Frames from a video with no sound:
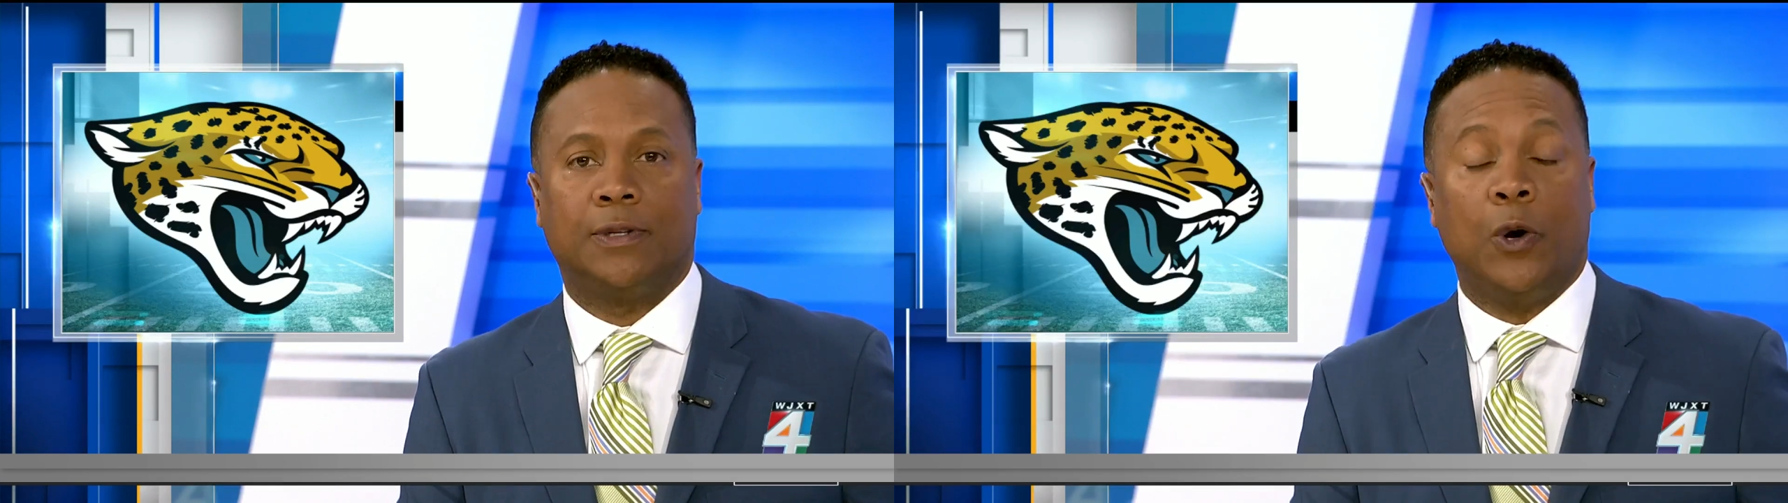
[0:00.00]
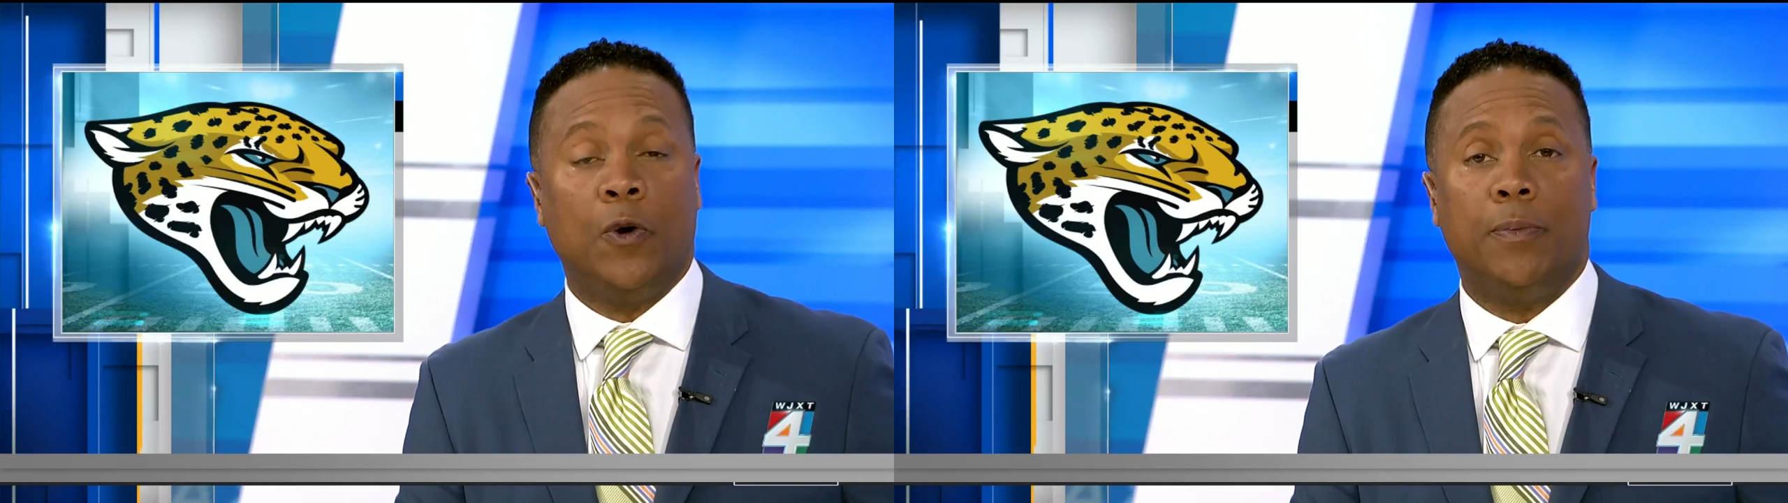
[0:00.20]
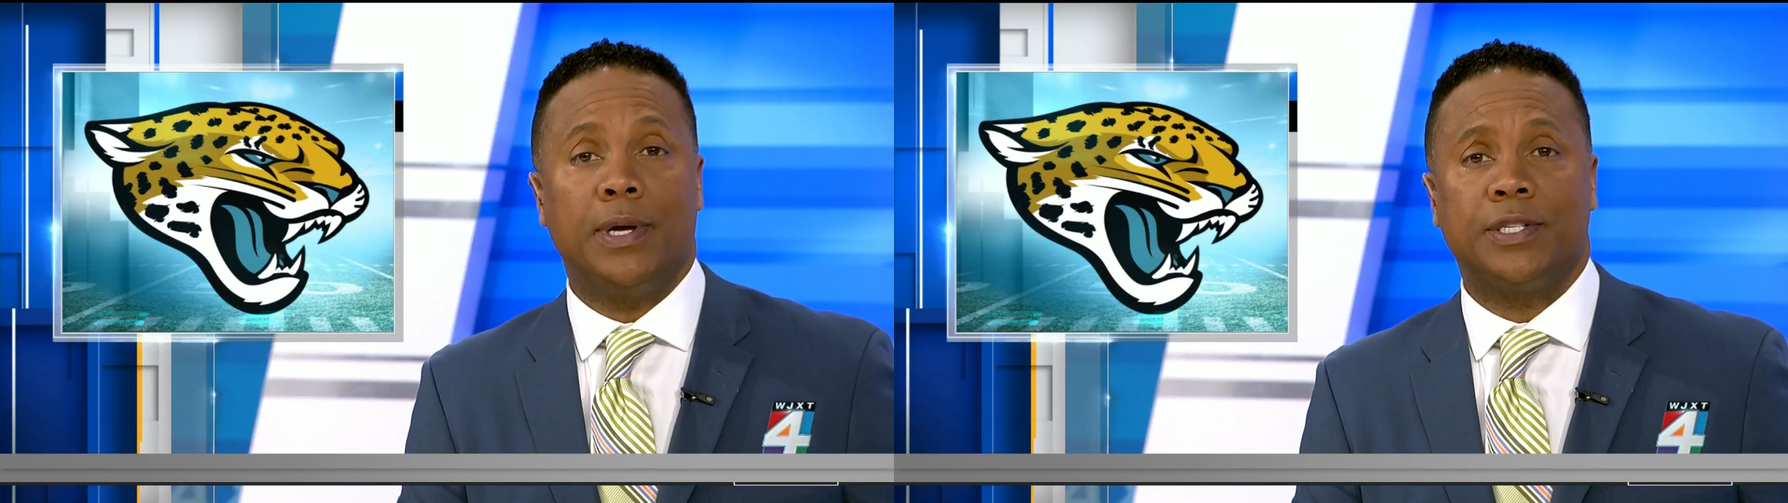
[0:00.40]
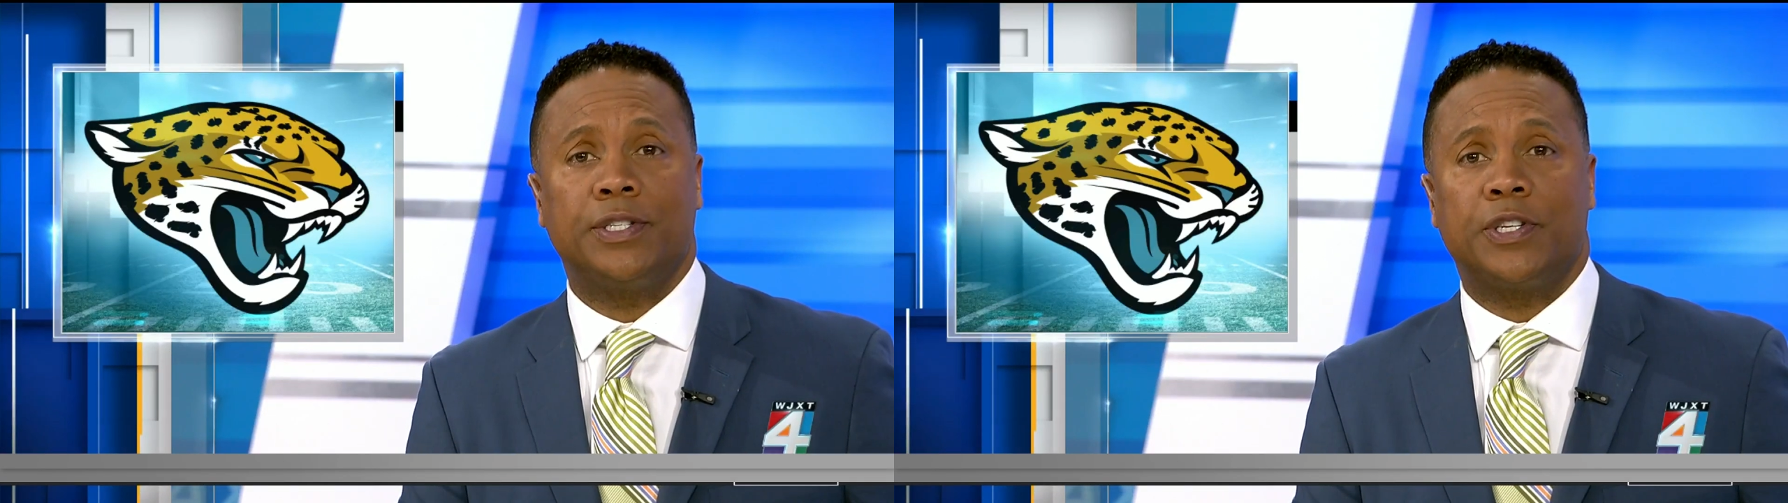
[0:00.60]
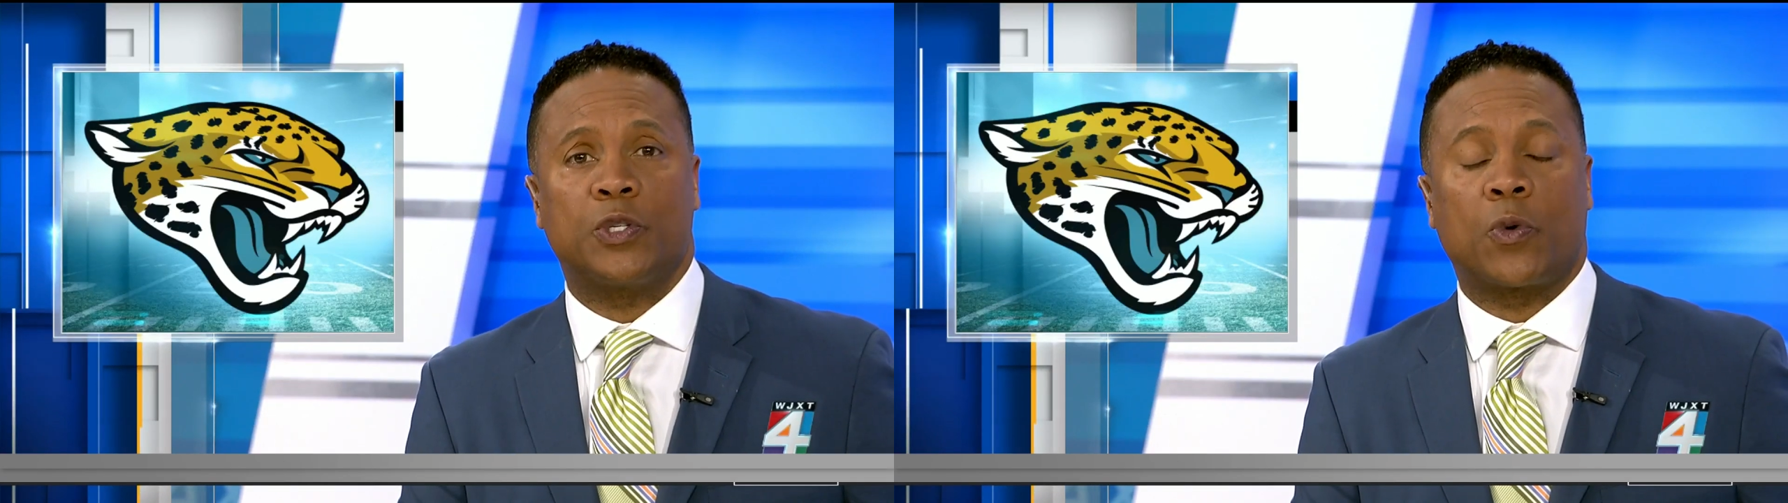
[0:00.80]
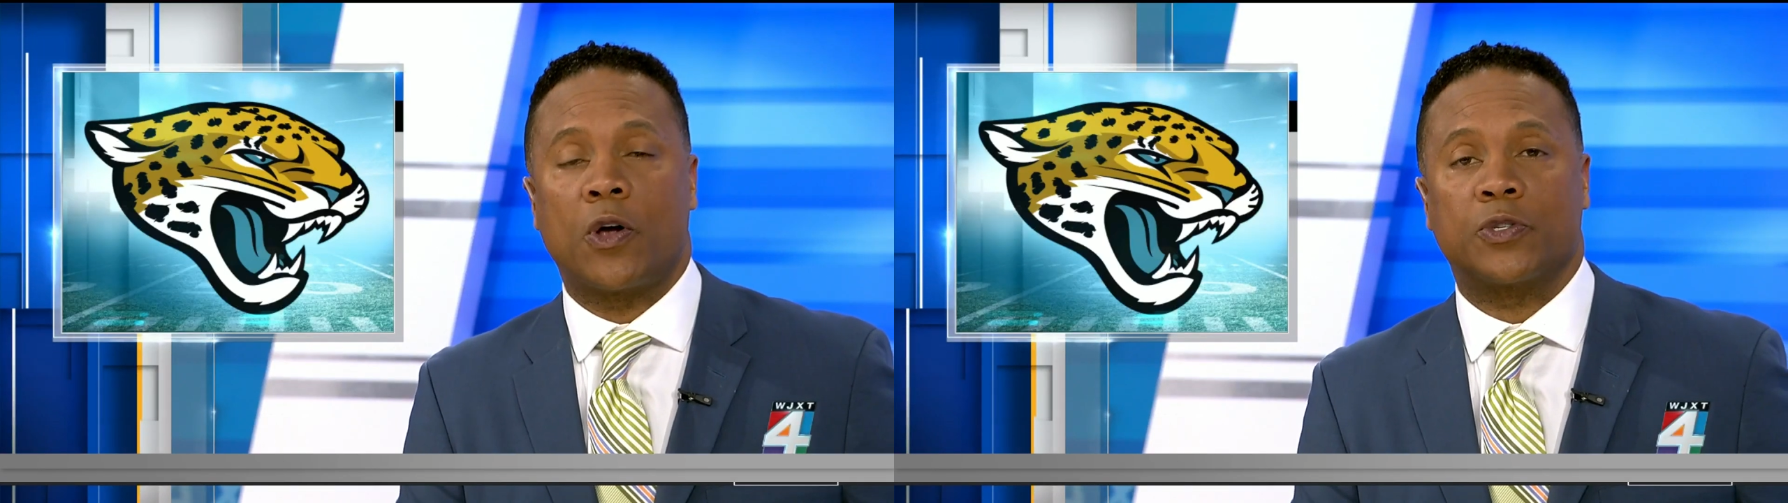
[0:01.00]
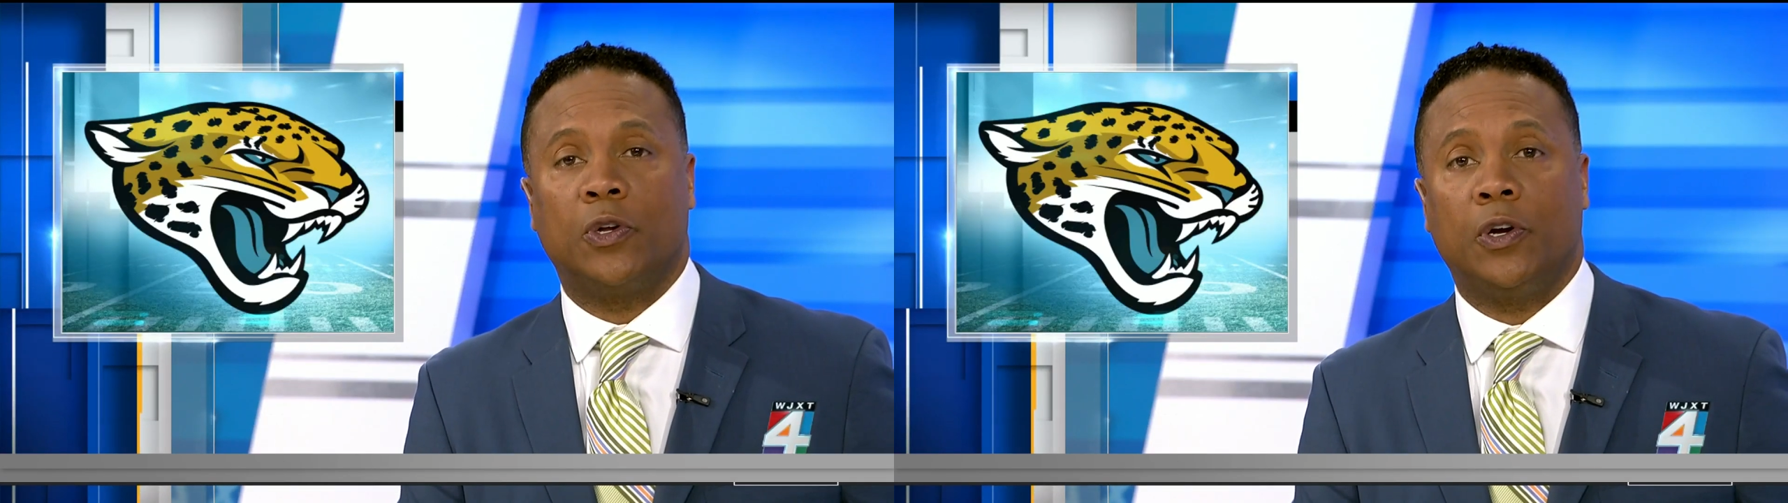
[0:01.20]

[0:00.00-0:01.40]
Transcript: Local businesses were also